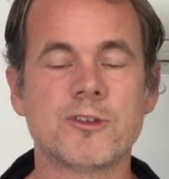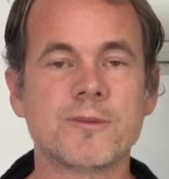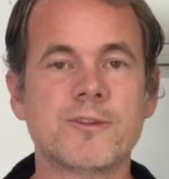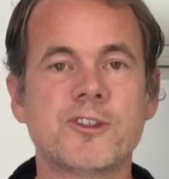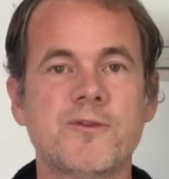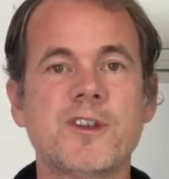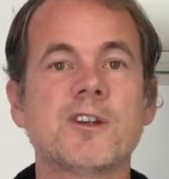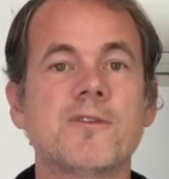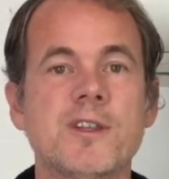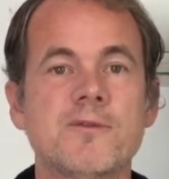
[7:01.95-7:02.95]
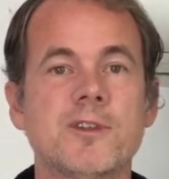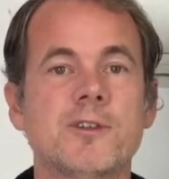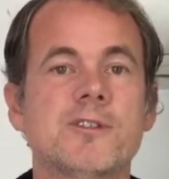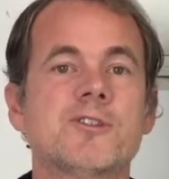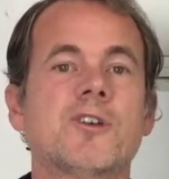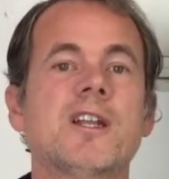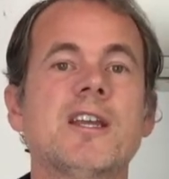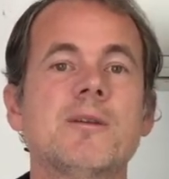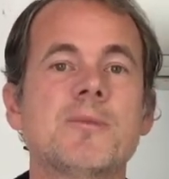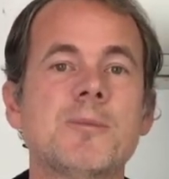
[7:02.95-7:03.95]
sphere of influence. Try to
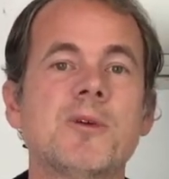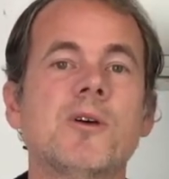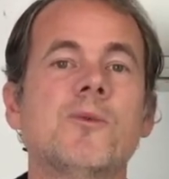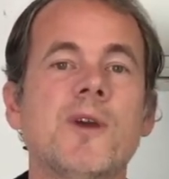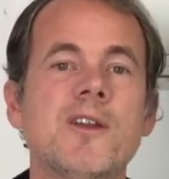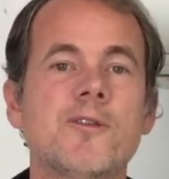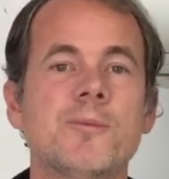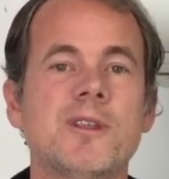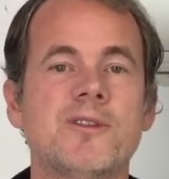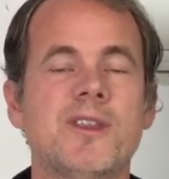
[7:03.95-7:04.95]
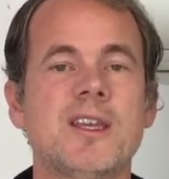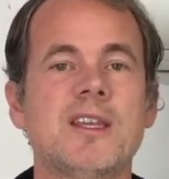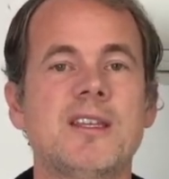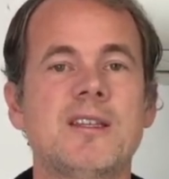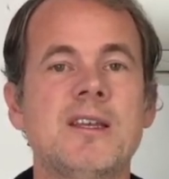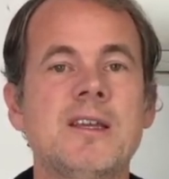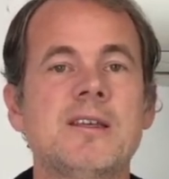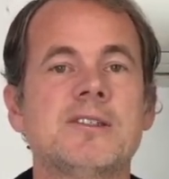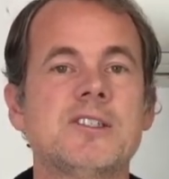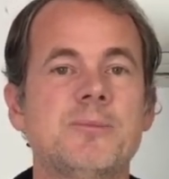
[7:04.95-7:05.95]
get people away from this thinking.
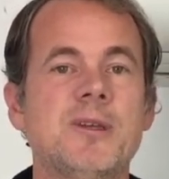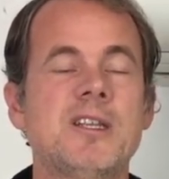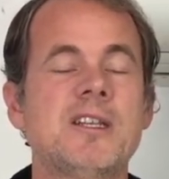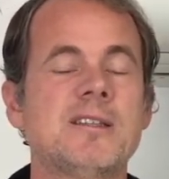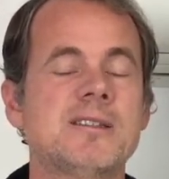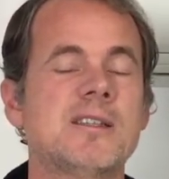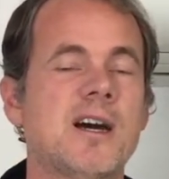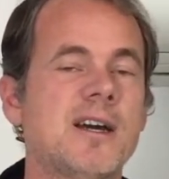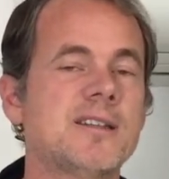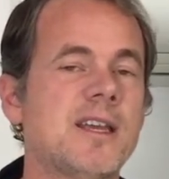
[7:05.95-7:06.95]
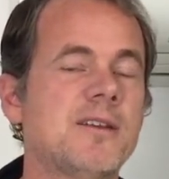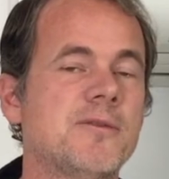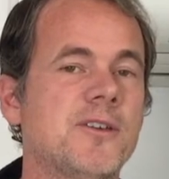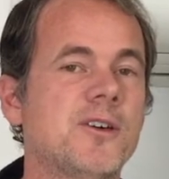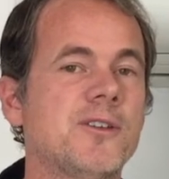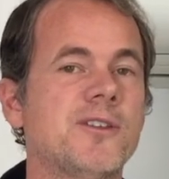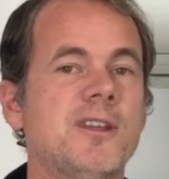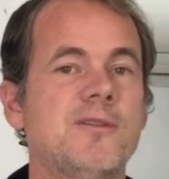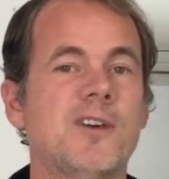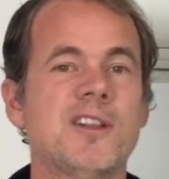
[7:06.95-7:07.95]
Spin is not a fault
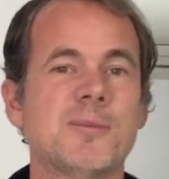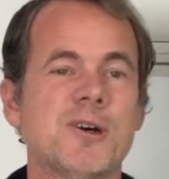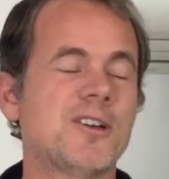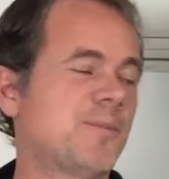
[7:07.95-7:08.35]
in volleyball.